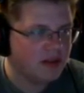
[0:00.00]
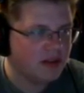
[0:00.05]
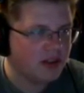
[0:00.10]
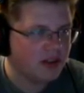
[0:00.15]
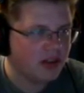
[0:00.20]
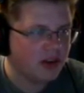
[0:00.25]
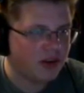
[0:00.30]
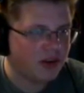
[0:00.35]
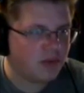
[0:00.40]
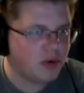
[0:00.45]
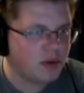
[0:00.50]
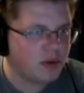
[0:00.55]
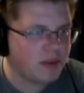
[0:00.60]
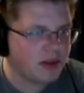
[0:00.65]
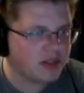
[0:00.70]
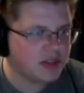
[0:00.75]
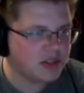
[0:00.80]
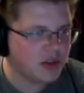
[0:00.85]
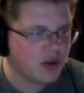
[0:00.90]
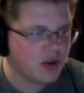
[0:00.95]
you know, we're
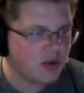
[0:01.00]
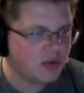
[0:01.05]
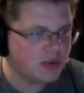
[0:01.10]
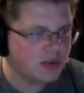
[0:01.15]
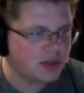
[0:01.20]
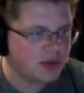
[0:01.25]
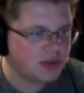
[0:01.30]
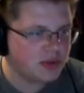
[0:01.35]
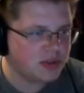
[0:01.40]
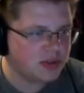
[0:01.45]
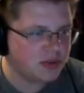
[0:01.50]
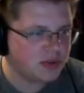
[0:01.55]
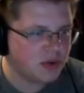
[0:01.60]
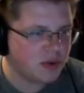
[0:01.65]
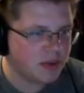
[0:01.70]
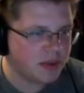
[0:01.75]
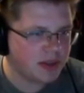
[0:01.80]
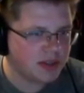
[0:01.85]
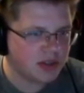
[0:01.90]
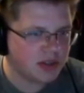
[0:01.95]
about to go do. We're
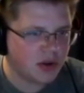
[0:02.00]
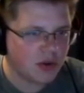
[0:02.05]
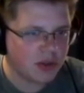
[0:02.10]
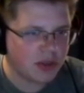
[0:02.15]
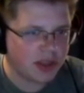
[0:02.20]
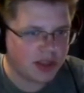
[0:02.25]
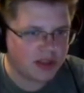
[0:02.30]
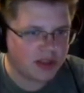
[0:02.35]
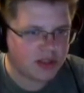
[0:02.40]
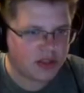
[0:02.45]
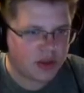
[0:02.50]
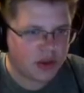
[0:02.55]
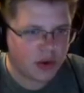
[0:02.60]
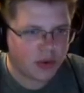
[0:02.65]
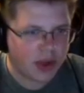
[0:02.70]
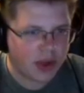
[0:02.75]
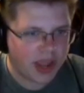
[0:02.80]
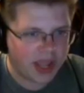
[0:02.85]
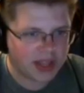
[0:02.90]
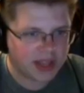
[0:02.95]
about to go like throw
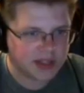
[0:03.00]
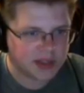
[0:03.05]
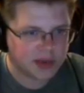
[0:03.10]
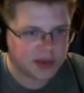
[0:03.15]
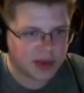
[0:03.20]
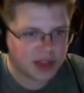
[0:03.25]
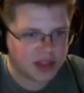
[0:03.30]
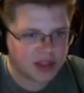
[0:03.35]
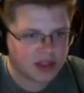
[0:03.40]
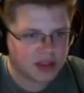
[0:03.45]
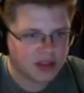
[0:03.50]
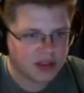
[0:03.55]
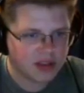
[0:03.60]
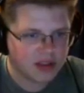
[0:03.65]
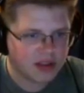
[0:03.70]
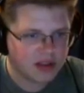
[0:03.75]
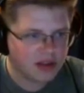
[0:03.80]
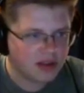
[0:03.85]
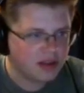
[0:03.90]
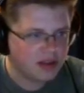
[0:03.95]
hands with
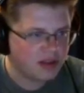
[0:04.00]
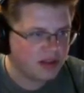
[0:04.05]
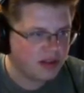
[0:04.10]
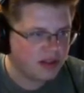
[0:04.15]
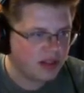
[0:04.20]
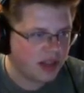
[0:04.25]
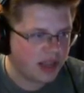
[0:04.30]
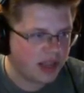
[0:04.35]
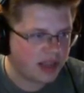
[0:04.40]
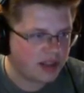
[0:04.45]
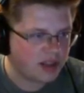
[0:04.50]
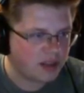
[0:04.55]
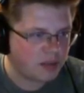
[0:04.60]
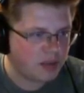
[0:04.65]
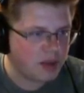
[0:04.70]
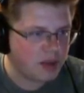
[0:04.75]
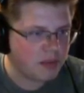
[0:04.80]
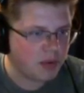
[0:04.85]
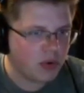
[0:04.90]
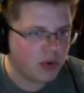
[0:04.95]
like the
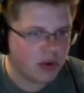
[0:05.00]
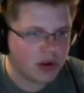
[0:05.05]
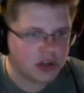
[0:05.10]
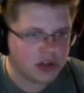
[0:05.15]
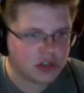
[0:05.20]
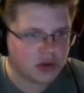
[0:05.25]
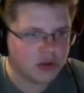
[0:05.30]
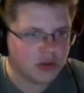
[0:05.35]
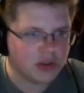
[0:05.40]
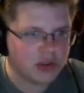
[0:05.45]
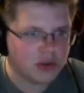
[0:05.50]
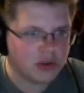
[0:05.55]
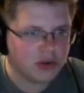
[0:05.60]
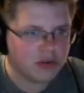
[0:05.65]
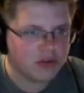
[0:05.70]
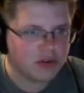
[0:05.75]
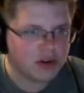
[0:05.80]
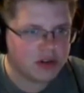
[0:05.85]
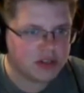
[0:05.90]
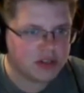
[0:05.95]
people who control the
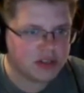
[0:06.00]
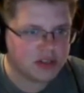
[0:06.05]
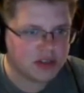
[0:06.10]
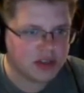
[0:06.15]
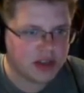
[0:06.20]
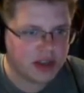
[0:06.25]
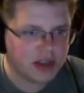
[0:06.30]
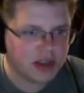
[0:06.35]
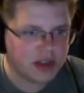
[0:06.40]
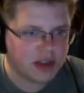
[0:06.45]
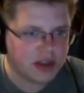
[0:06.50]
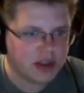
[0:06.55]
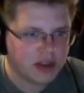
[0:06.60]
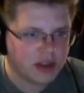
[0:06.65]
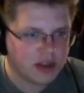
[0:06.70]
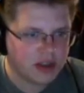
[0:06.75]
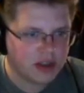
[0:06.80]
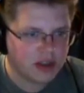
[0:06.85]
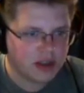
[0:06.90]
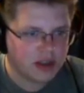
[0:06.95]
universe.
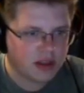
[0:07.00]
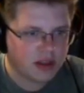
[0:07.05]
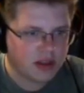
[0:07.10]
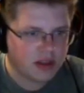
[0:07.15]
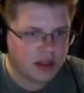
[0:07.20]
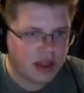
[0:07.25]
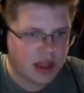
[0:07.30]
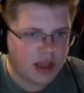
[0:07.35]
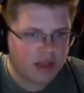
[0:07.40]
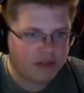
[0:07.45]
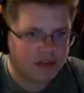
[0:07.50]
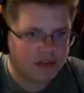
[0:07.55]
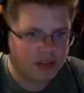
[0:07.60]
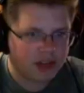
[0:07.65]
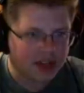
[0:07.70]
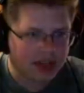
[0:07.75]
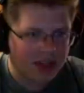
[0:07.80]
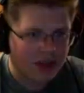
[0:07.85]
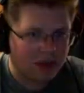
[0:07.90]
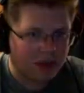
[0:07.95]
I feel
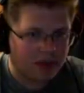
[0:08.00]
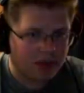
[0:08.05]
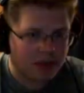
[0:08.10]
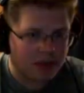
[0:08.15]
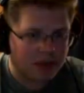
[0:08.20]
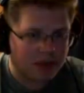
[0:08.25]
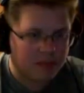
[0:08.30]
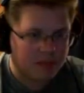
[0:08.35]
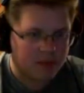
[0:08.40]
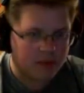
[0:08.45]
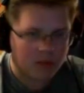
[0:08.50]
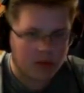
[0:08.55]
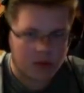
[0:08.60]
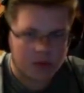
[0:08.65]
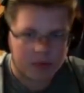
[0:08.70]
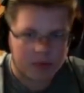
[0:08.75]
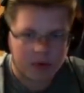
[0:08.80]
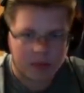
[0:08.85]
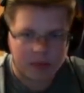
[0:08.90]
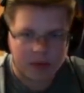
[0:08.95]
like that one might be a bit more
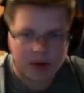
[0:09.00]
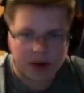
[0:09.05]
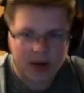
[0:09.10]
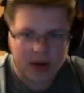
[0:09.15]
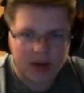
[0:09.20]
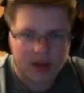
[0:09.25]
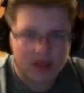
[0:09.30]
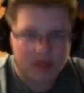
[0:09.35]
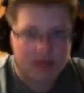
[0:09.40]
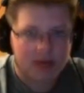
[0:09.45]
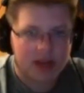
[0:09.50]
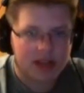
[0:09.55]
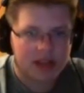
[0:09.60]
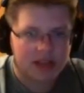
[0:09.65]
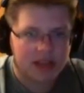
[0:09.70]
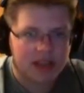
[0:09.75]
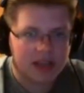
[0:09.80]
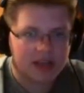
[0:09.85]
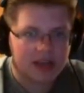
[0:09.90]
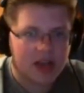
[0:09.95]
appropriate, but I
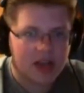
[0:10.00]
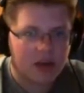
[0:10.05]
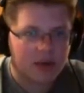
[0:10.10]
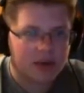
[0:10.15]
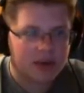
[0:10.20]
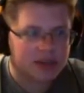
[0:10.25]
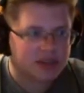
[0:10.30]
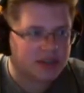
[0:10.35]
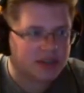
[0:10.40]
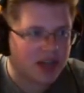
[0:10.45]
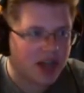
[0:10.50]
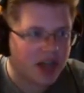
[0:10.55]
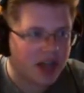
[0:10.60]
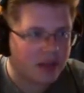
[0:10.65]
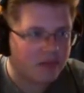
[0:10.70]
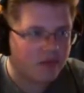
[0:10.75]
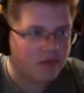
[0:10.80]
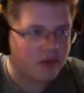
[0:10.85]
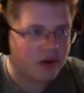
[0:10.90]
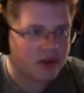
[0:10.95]
think now it is
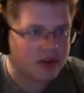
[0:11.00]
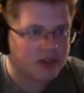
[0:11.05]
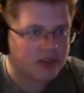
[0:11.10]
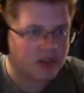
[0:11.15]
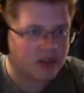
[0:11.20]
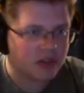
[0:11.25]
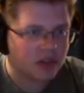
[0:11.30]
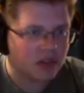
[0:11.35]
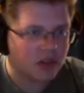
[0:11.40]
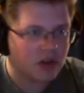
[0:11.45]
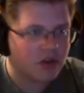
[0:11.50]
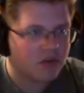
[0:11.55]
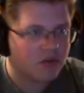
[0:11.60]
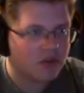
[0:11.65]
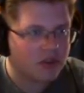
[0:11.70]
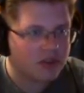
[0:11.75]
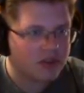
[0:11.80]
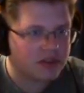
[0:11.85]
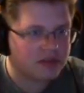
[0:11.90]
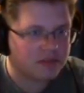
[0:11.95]
time for us to look for
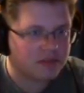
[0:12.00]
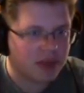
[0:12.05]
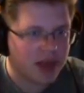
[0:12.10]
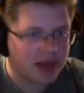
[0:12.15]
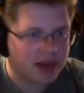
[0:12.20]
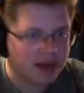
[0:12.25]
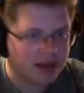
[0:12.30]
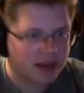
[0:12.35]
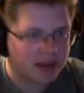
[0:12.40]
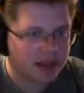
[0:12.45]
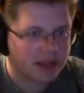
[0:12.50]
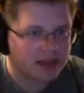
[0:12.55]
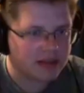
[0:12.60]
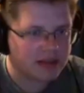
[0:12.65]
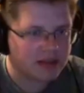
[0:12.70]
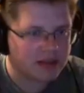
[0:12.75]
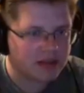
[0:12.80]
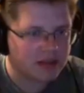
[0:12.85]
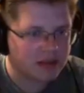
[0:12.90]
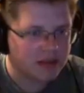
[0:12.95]
these
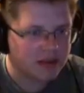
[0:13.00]
monoliths